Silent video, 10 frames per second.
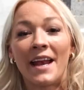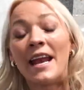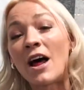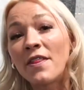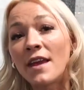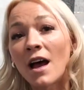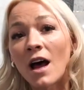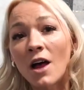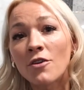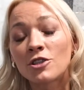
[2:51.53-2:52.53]
Now the
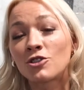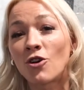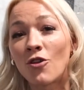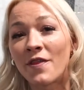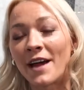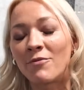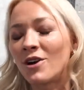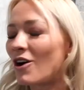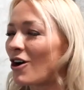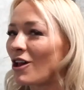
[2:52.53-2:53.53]
other stone that we
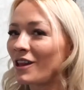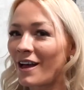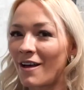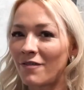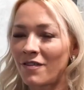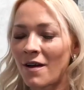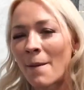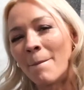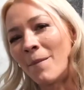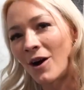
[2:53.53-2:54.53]
all love,
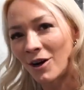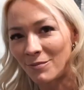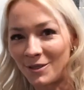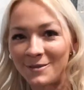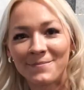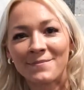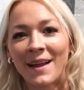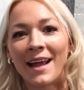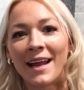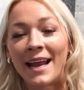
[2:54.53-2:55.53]
marble.
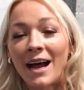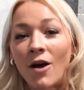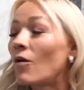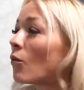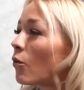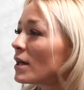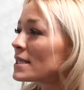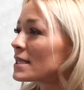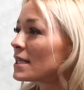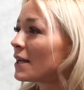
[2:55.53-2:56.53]
Now,
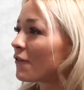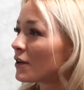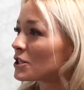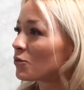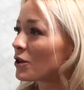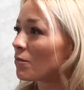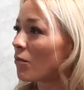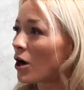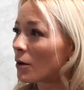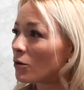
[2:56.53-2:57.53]
what's the difference with
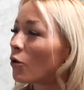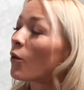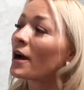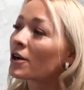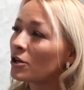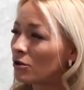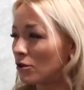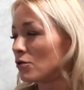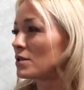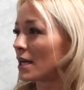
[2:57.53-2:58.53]
marble? Where can you
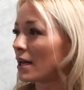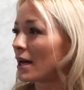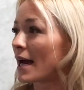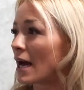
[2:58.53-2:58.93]
use it in a